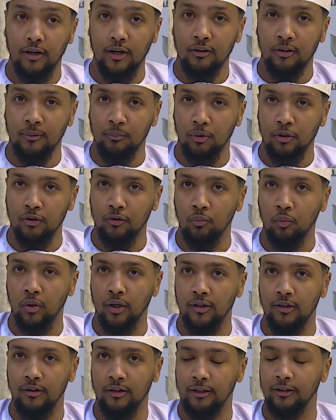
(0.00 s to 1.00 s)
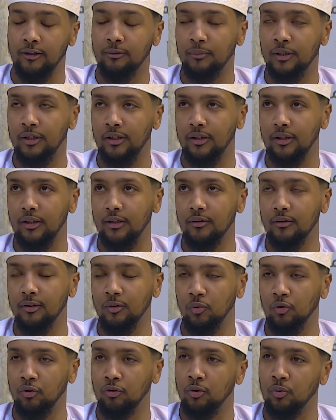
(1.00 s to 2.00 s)
appointed wali, like in Maraka, it
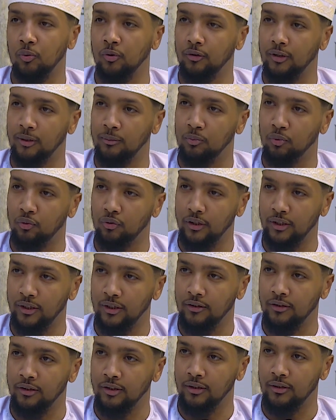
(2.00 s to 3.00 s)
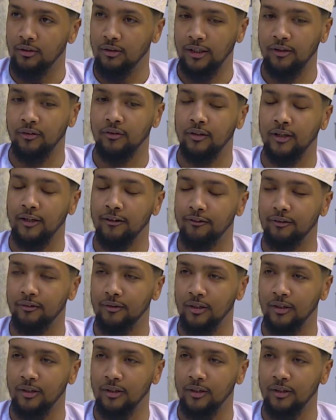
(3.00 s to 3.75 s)
was always a Busaidi, like Saif